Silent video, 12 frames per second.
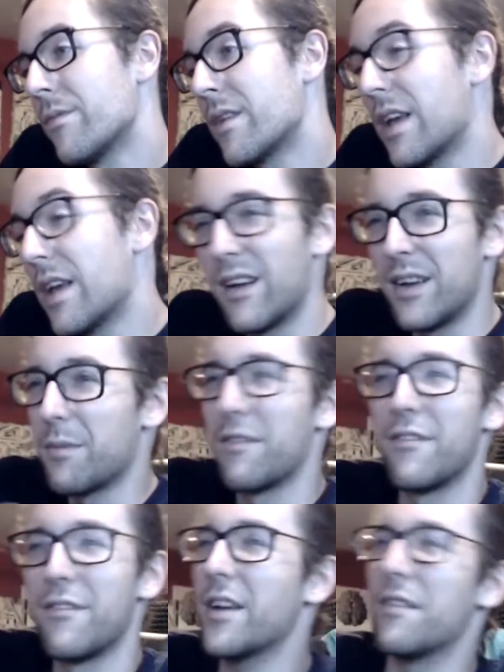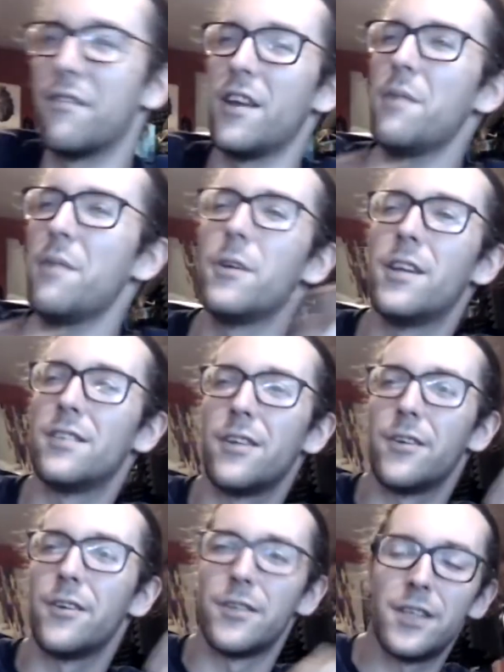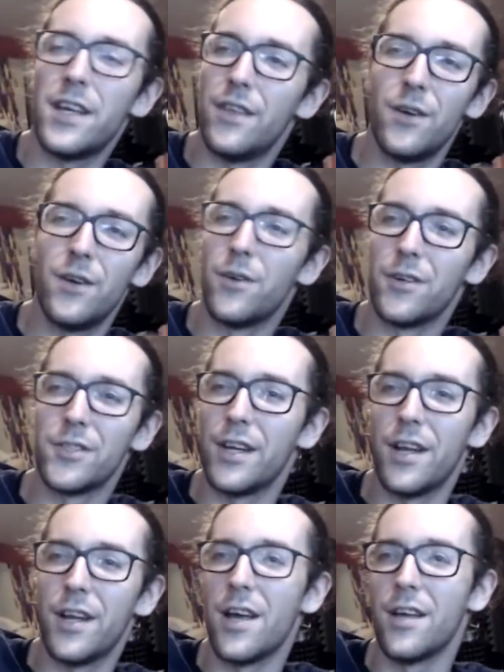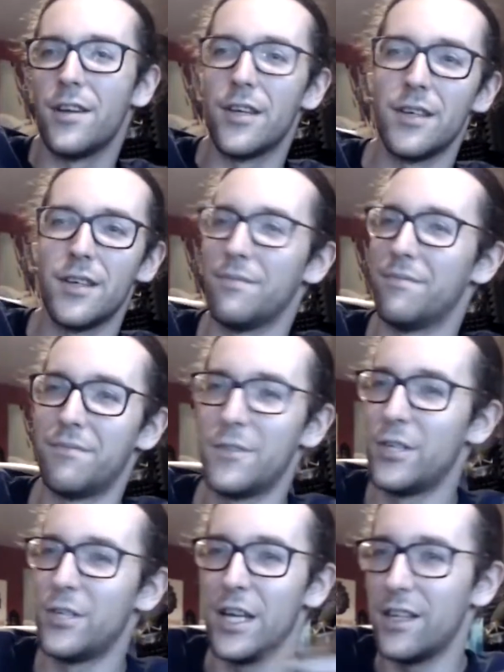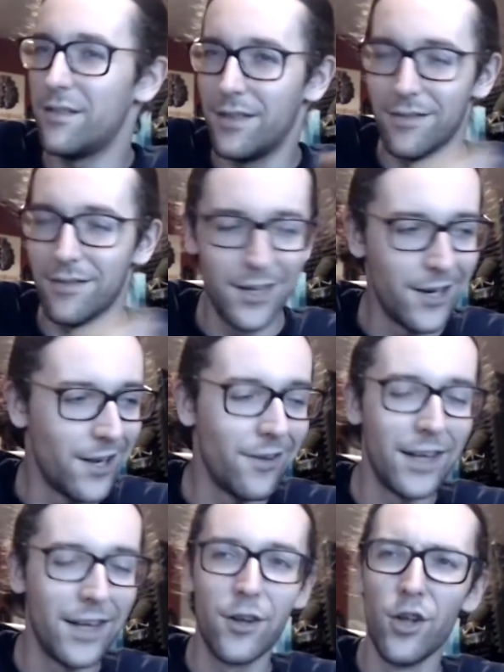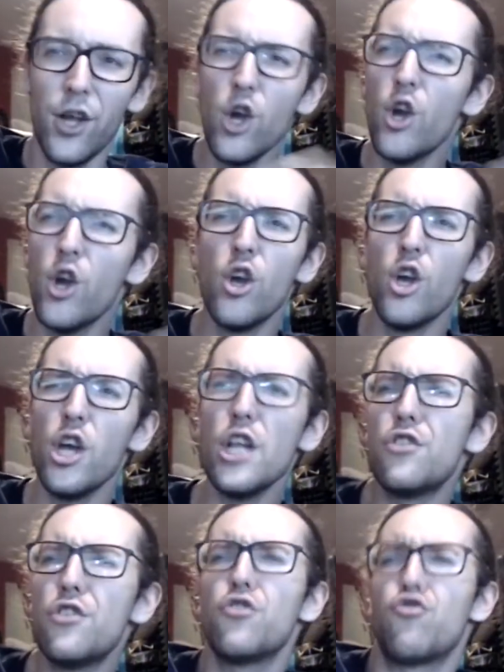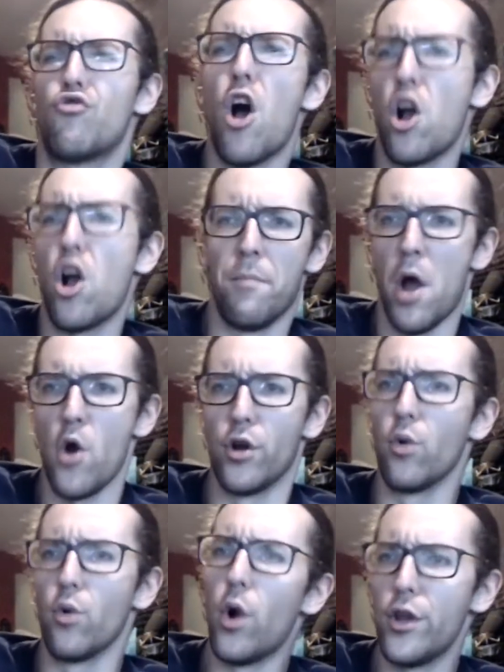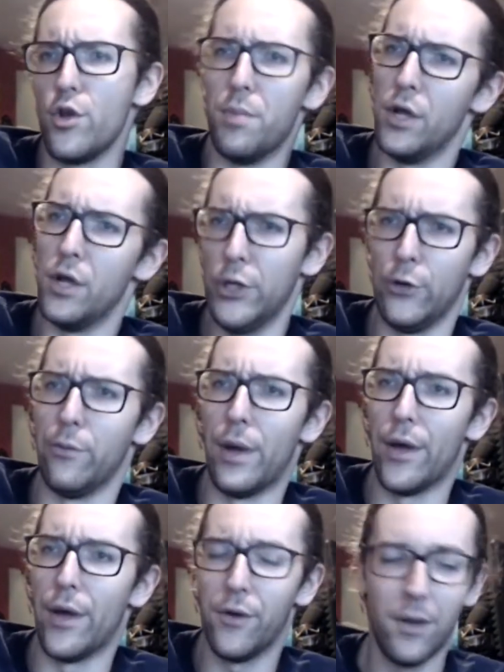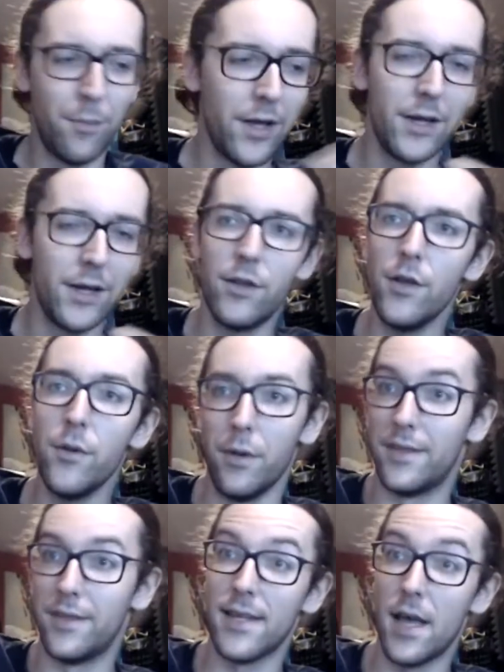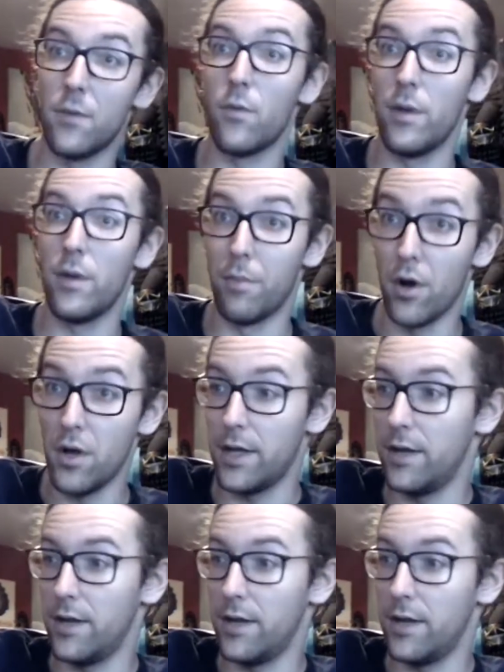and like my fucking family doesn't understand. They don't understand Honda shit. Like they're like, it's a strong motor. What are you bitching about? And I'm like, dude, it's not what we bought.